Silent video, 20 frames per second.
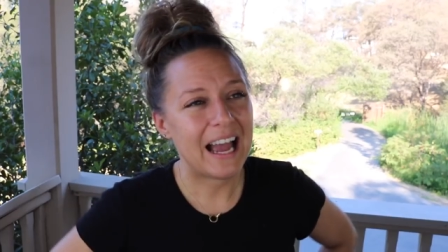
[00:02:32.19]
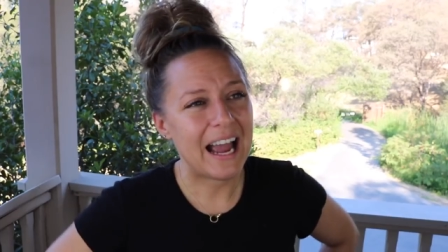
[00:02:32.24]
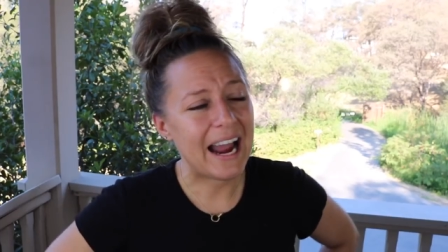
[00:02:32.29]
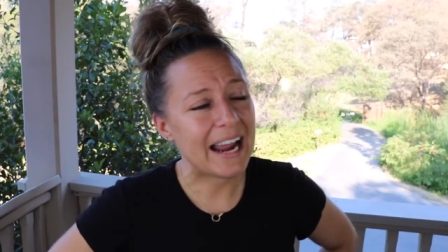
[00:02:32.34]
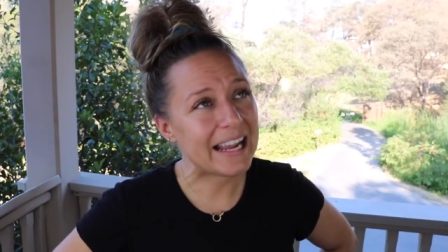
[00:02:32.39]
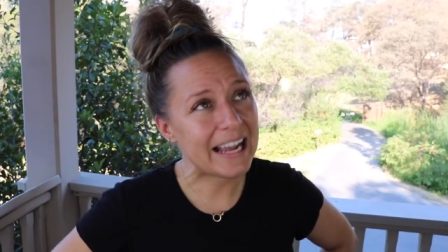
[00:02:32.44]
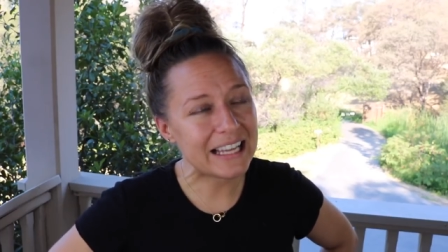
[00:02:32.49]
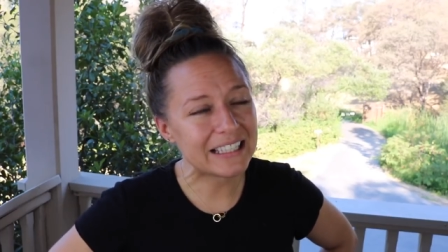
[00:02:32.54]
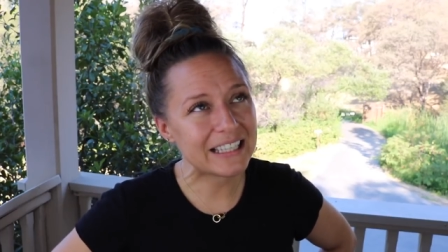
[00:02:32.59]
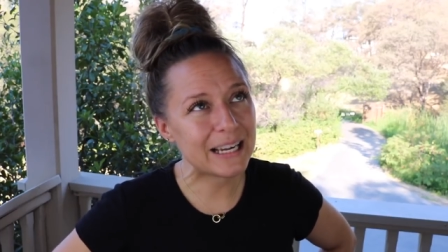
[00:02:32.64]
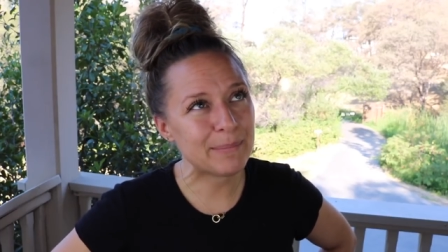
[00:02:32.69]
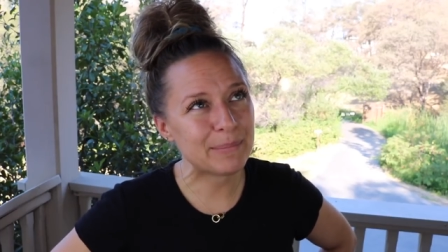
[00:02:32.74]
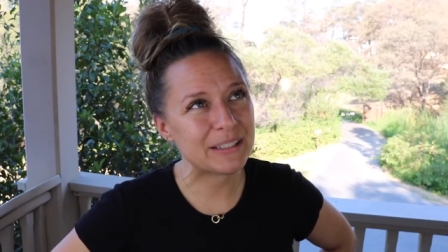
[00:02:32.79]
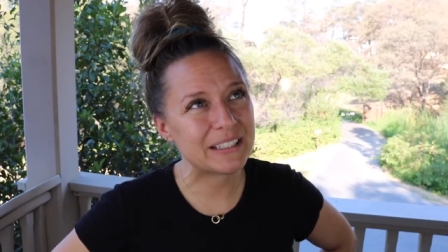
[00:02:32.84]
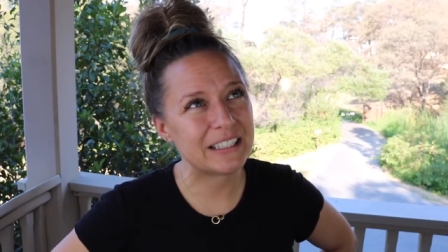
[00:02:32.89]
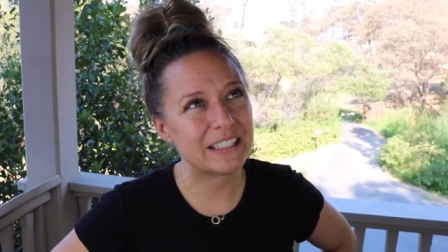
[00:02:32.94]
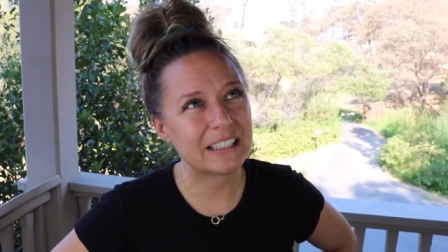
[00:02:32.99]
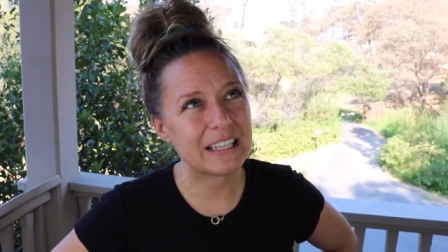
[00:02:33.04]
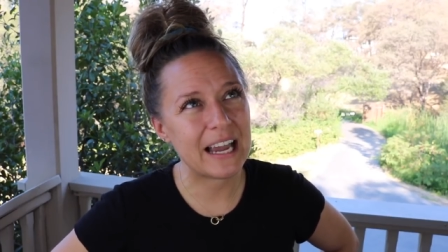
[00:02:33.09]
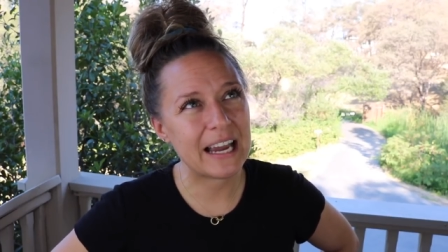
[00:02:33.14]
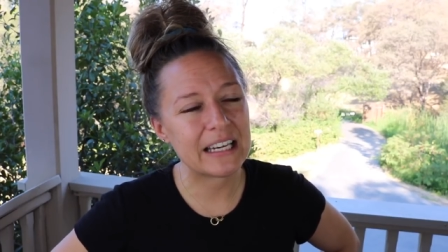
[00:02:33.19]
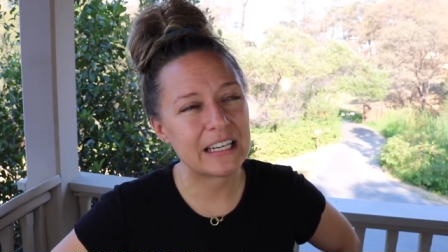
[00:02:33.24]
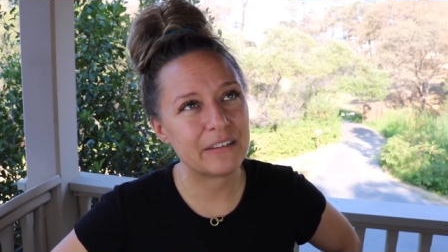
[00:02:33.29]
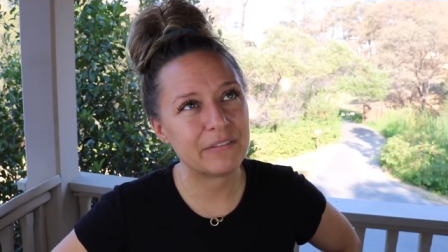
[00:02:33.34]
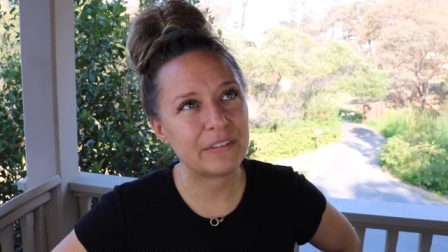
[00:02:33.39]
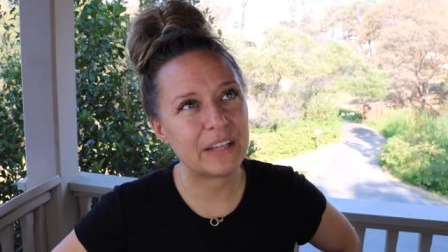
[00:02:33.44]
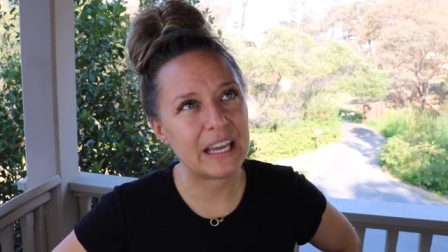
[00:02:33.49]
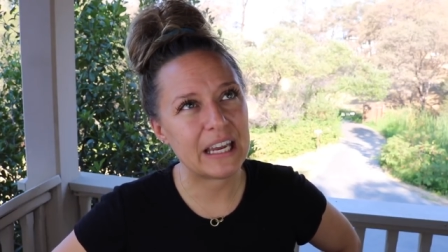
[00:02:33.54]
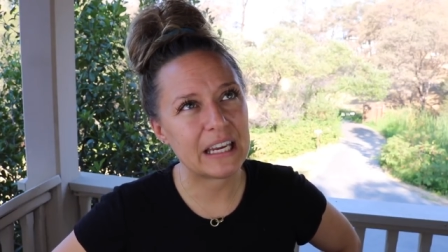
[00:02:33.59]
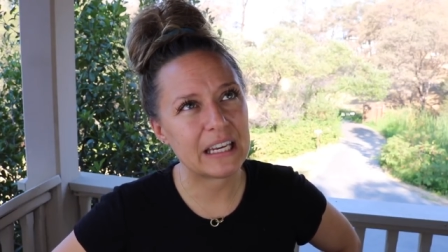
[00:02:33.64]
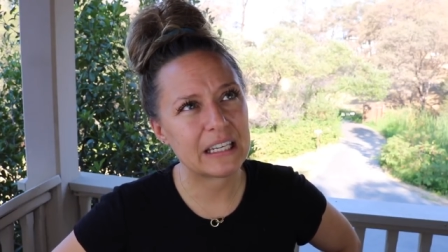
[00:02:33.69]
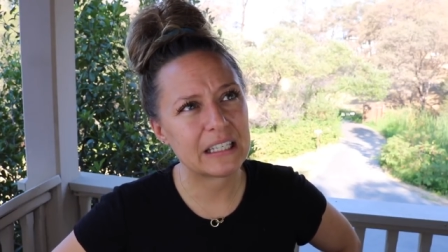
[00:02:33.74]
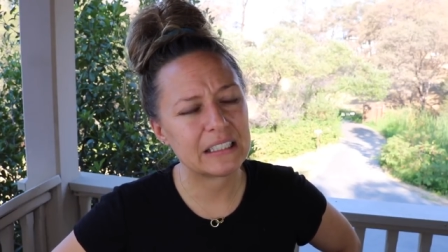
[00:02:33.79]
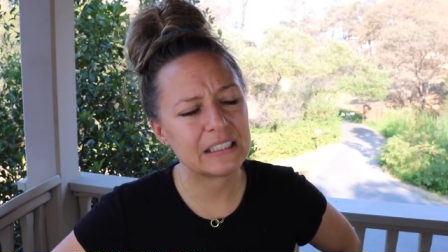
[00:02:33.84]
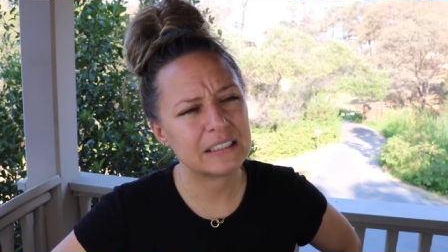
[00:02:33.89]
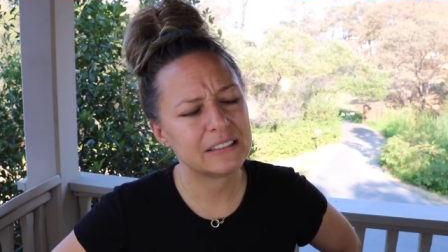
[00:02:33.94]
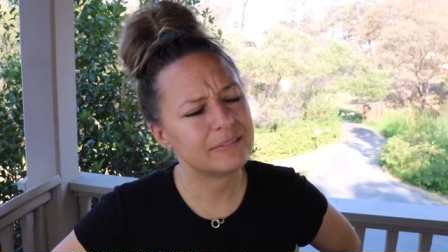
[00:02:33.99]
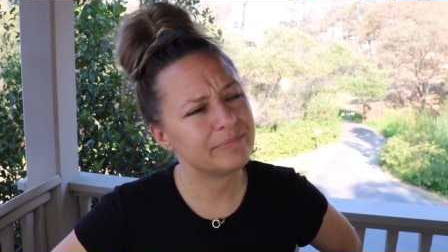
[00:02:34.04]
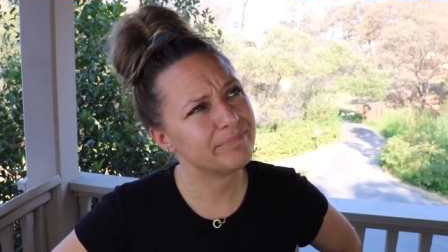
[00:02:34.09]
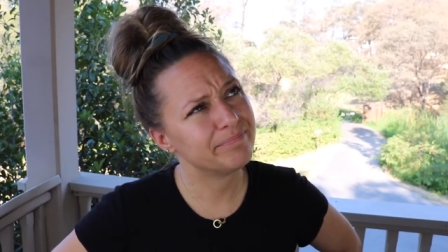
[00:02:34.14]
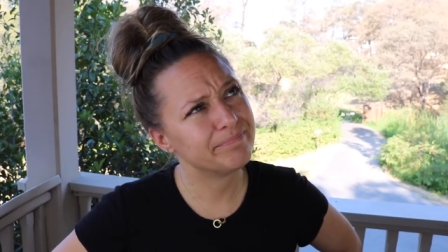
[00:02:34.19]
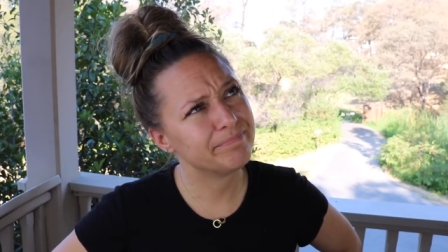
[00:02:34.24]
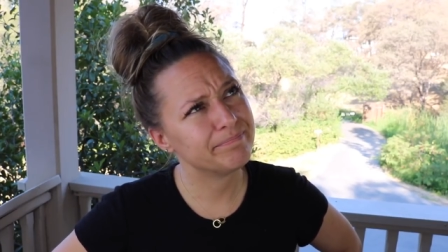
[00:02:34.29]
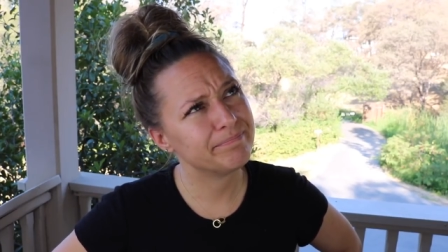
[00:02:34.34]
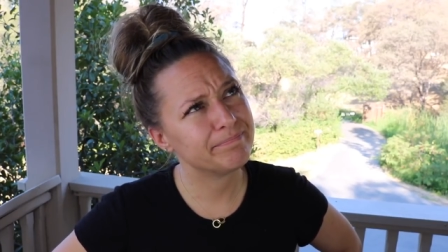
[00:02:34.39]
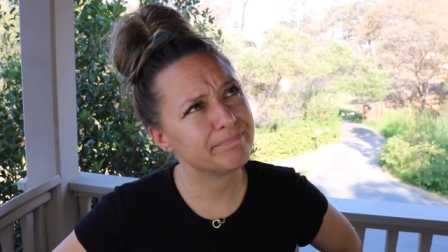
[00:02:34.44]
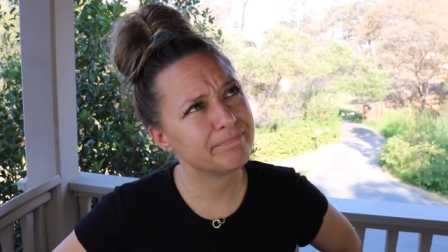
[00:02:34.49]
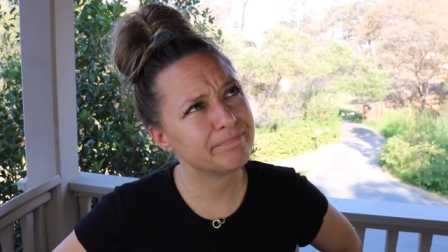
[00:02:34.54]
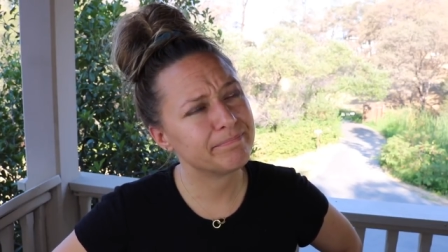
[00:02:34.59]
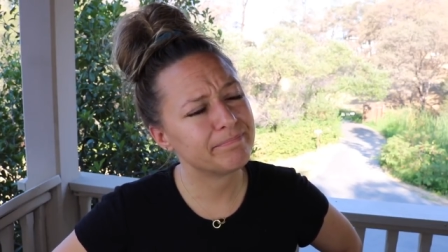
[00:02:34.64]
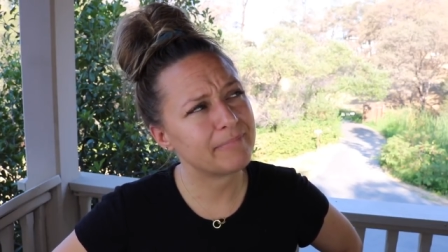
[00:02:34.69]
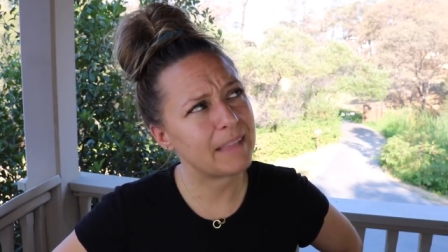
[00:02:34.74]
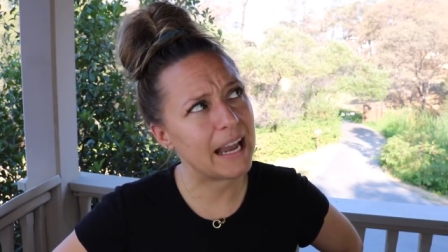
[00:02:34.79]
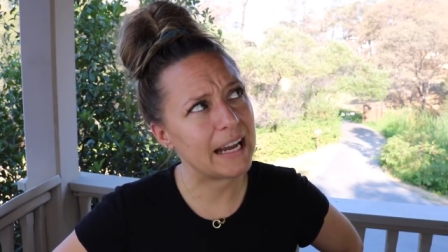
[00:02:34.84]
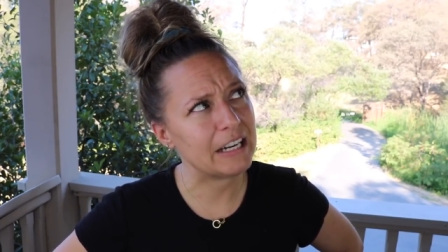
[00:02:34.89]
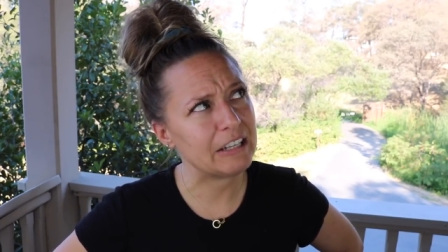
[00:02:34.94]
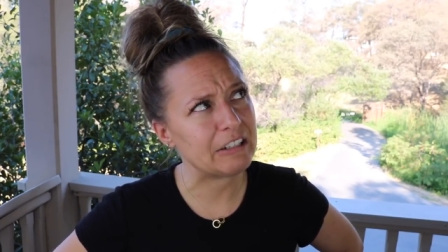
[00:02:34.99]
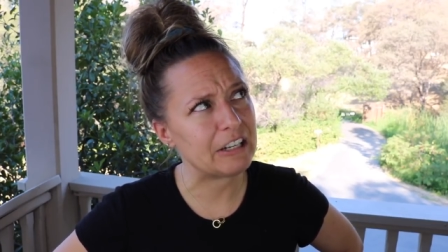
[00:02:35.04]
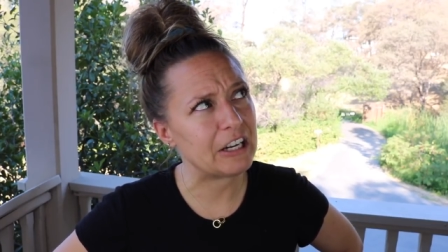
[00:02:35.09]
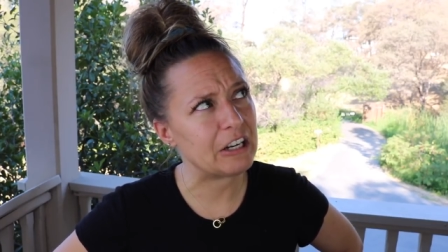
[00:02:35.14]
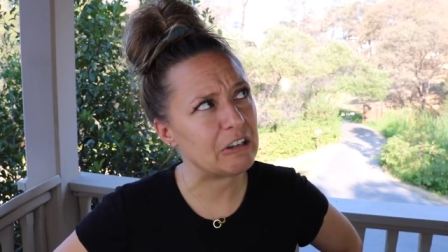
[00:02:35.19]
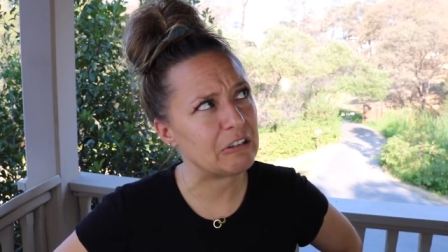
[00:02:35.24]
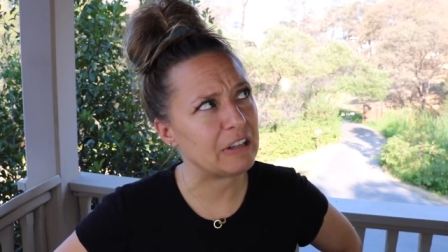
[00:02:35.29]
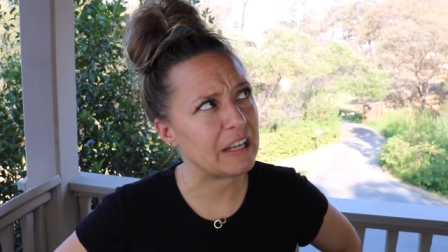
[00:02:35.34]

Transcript: I guess I'm still kind of like, I don't know,